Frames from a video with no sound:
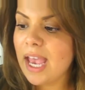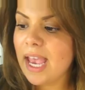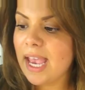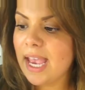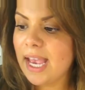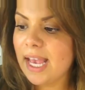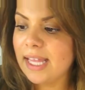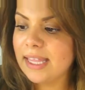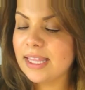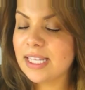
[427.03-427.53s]

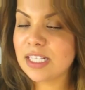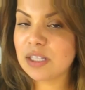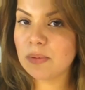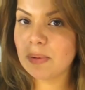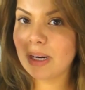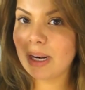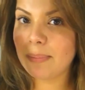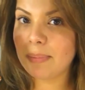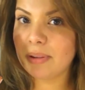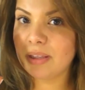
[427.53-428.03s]
And this
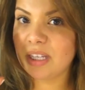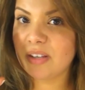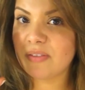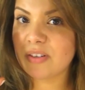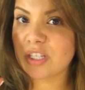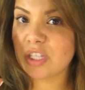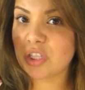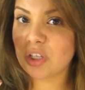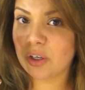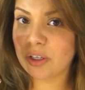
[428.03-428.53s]
one I believe
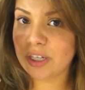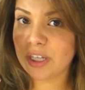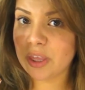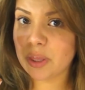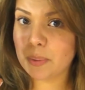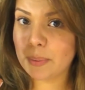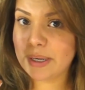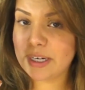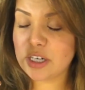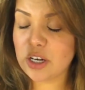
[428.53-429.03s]
is
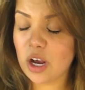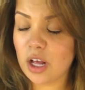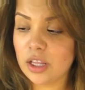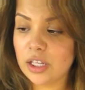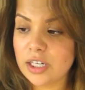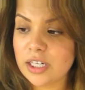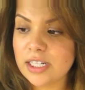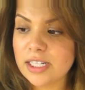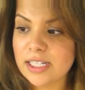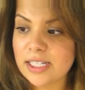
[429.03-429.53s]

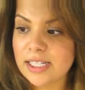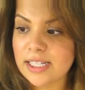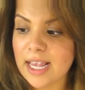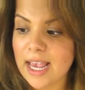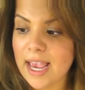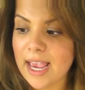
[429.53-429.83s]
$33,